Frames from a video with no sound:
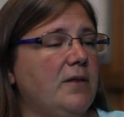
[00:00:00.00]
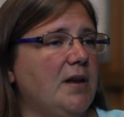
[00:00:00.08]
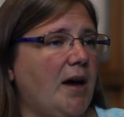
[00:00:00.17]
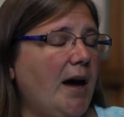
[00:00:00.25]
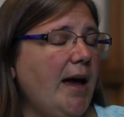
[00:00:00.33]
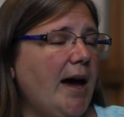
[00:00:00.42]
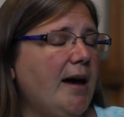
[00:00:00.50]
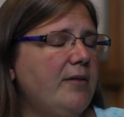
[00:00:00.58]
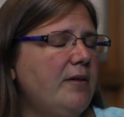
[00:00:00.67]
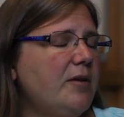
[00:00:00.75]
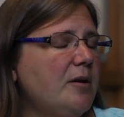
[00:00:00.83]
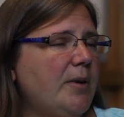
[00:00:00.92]
that I have,
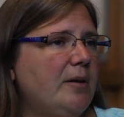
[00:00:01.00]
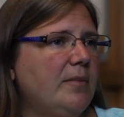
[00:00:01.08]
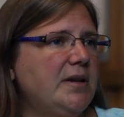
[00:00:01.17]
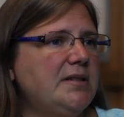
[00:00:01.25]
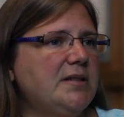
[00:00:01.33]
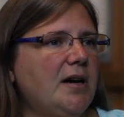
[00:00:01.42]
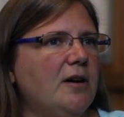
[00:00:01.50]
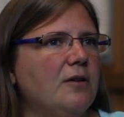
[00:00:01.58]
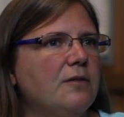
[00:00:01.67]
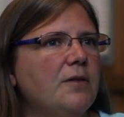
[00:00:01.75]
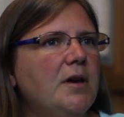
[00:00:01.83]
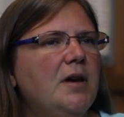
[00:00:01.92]
even about
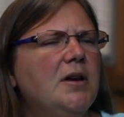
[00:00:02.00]
myself,